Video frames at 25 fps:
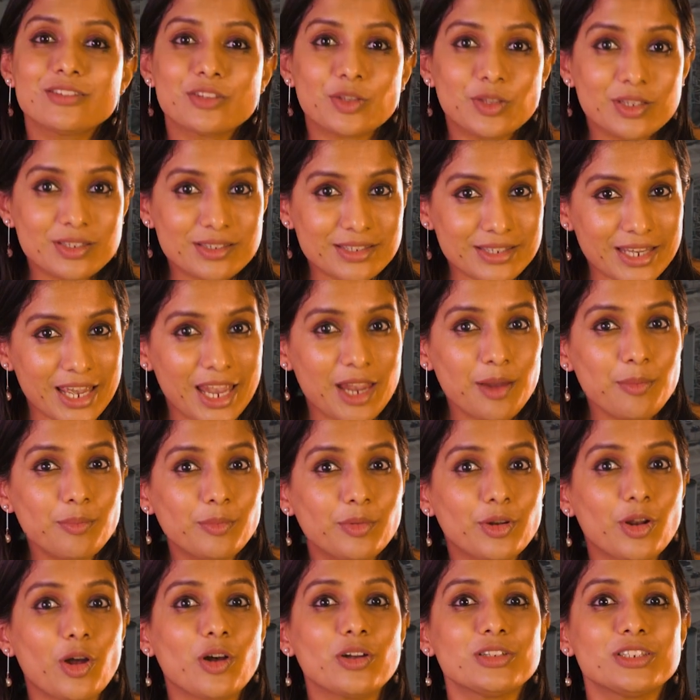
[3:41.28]
So the same
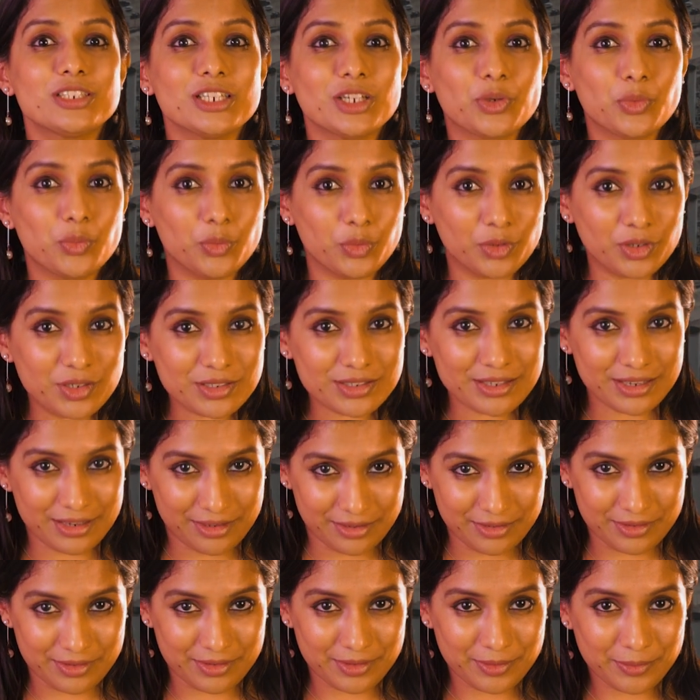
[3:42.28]
logic works
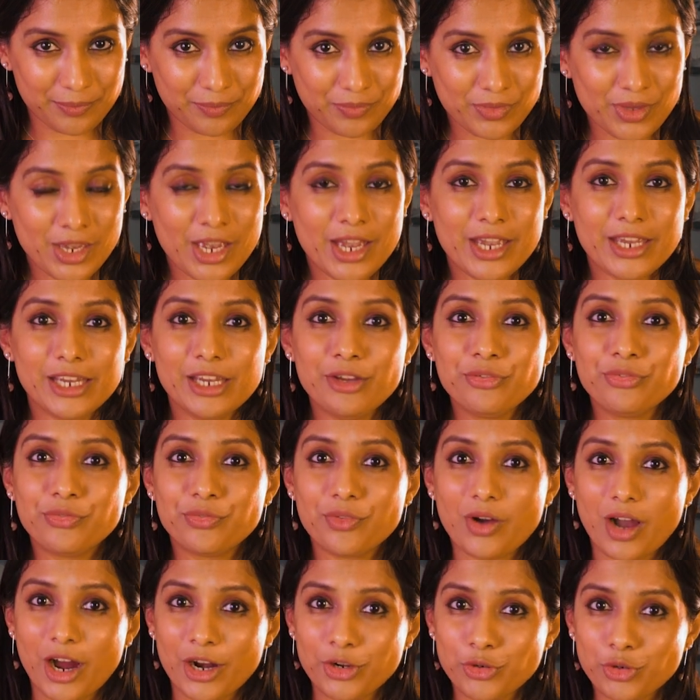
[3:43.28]
here.
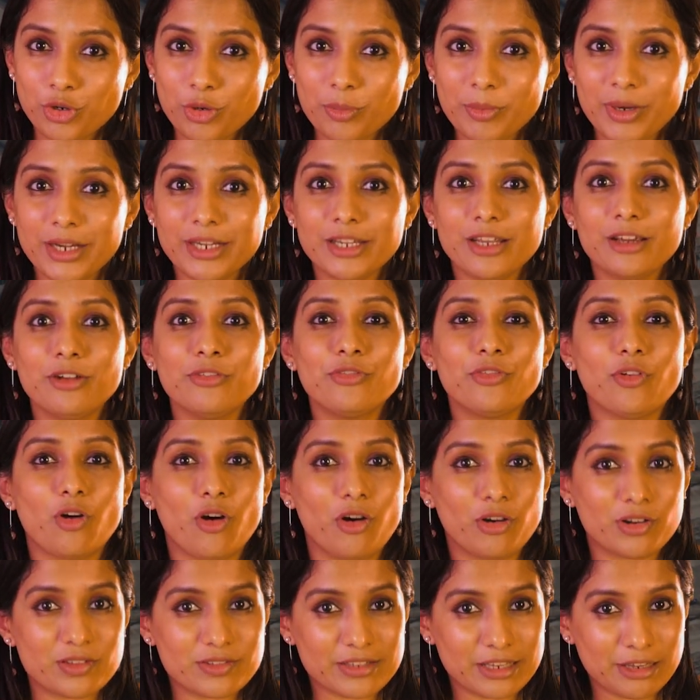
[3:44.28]
If automotive
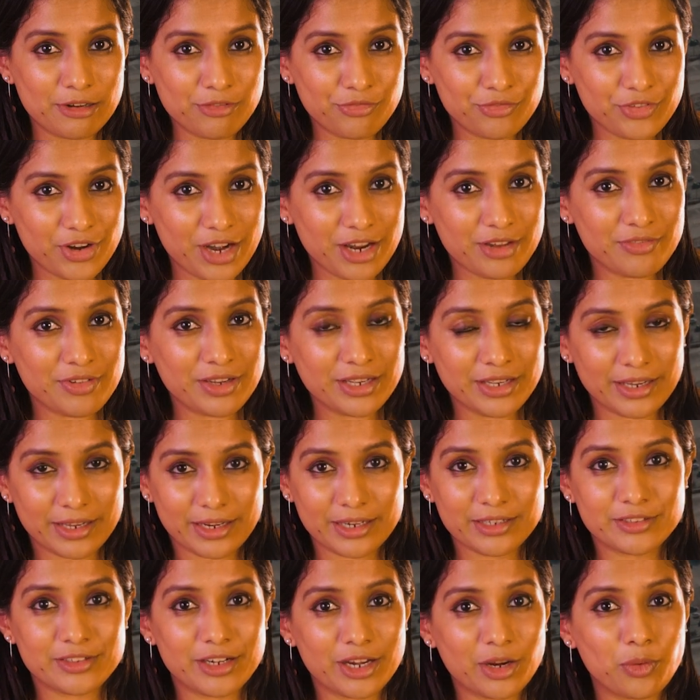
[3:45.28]
or self-driving
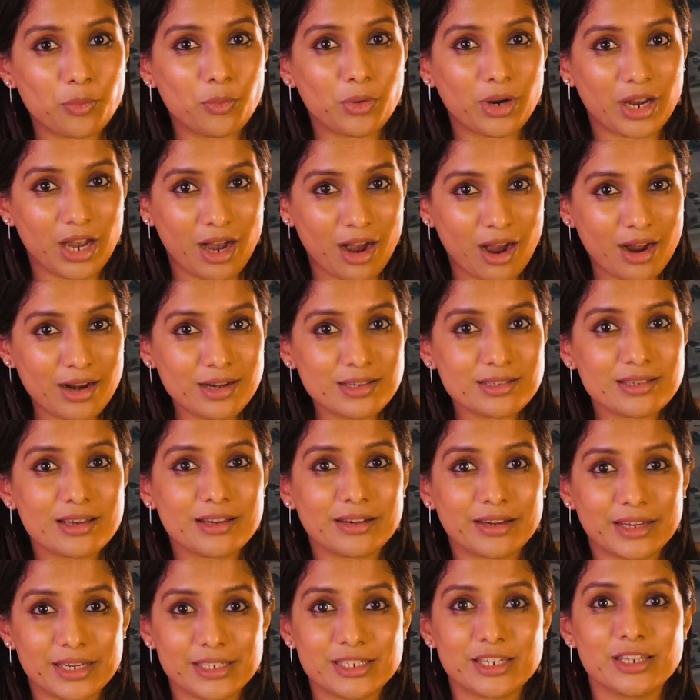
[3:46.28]
electric cars
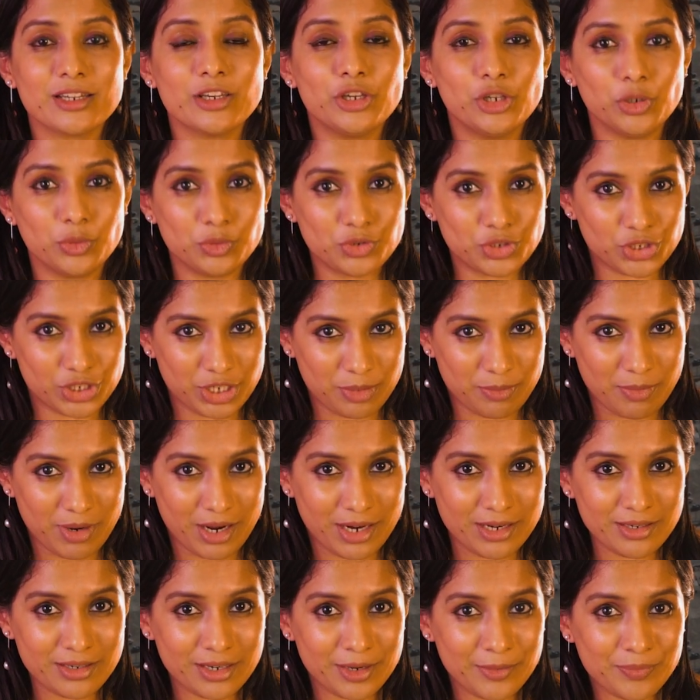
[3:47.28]
are getting huge
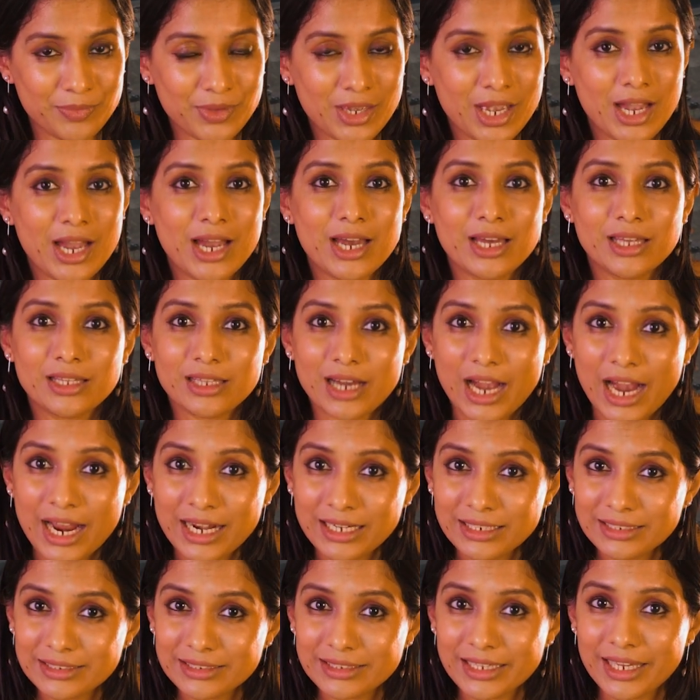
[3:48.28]
demand
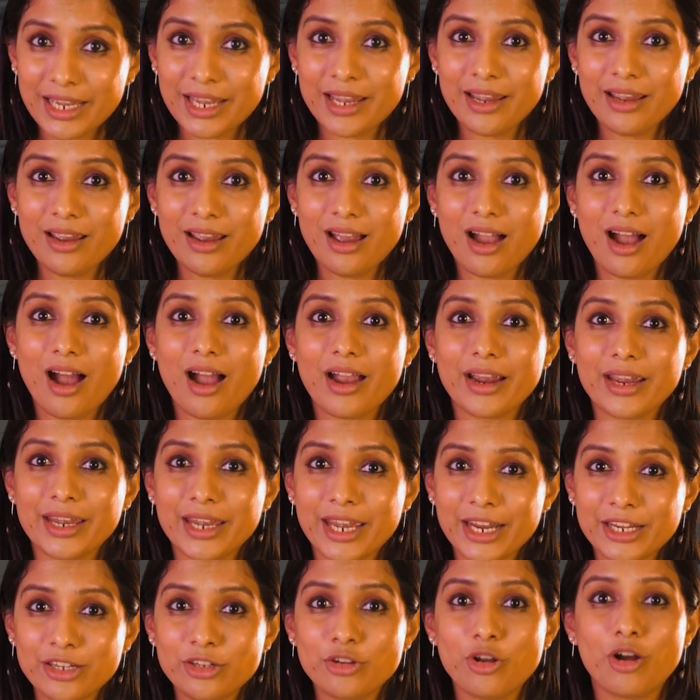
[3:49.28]
and they
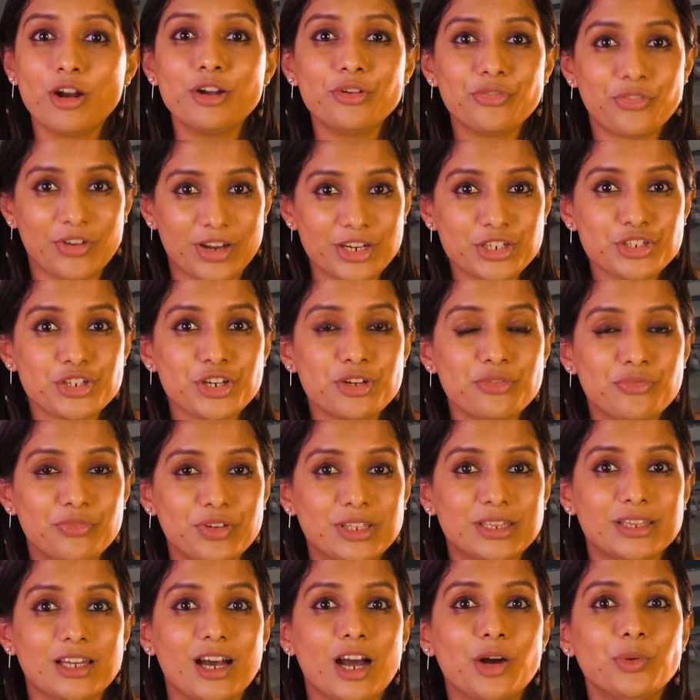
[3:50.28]
cannot function
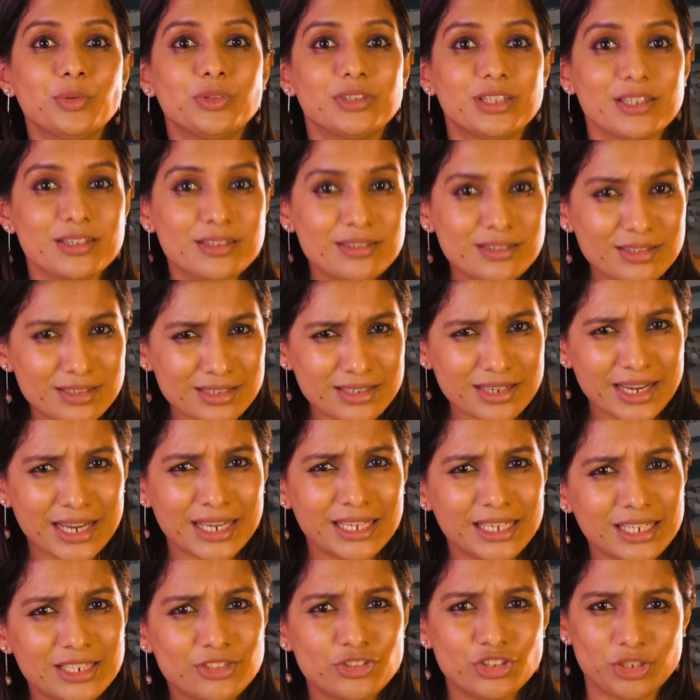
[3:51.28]
without these
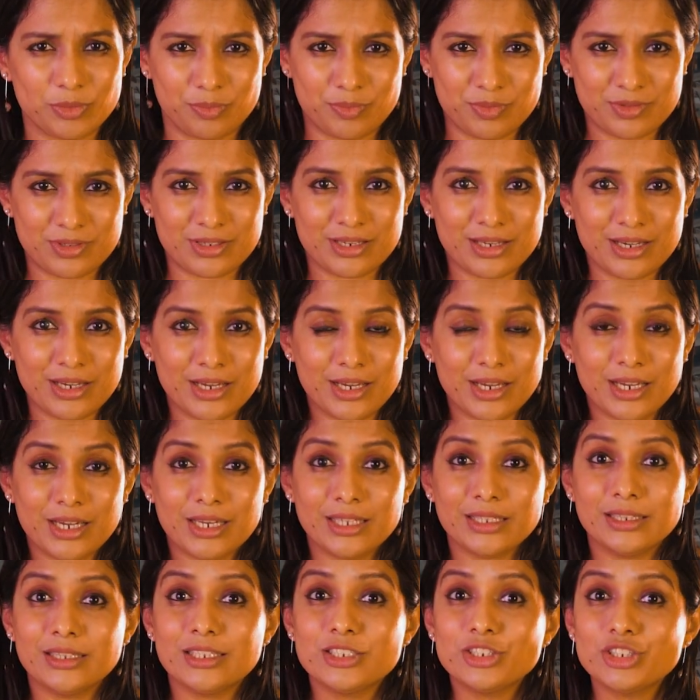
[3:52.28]
tiny chips,
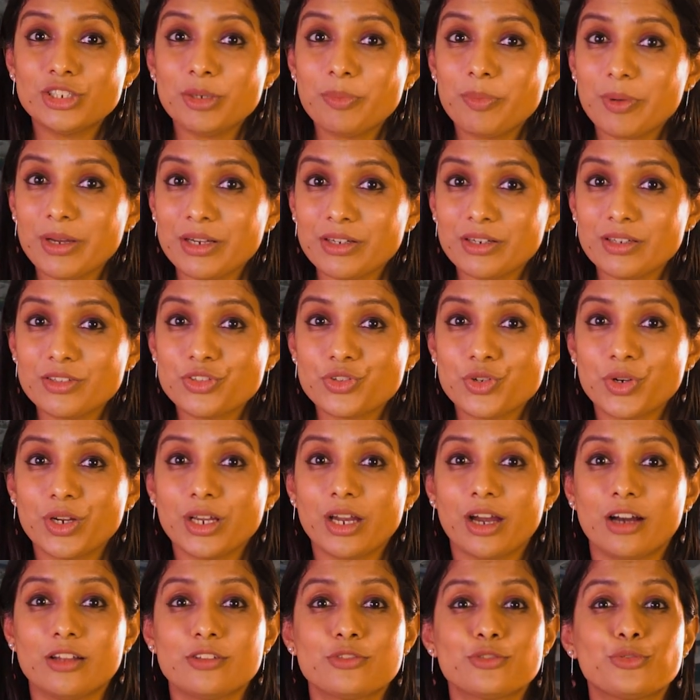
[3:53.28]
the chip
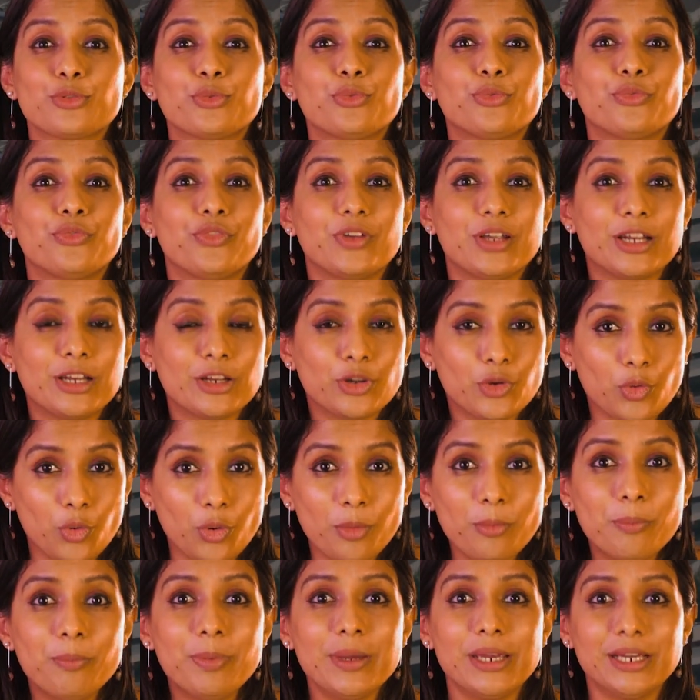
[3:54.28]
industry also will
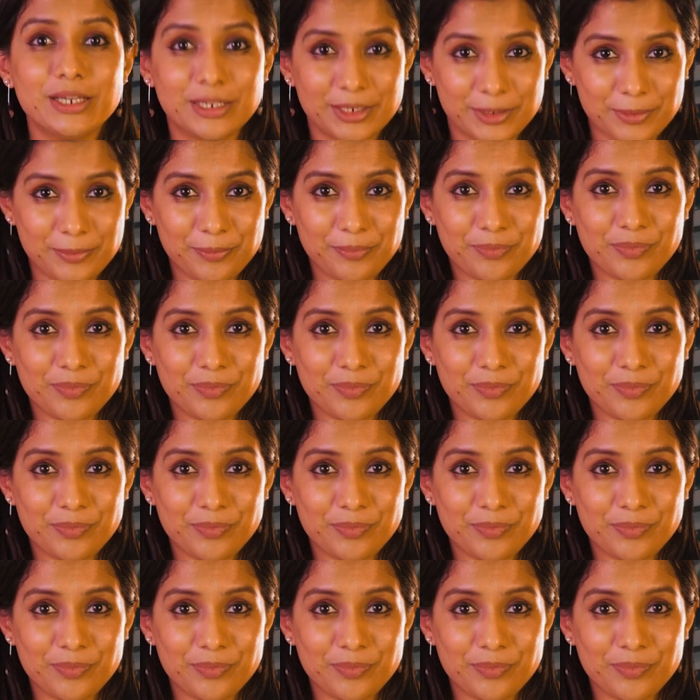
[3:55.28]
go big.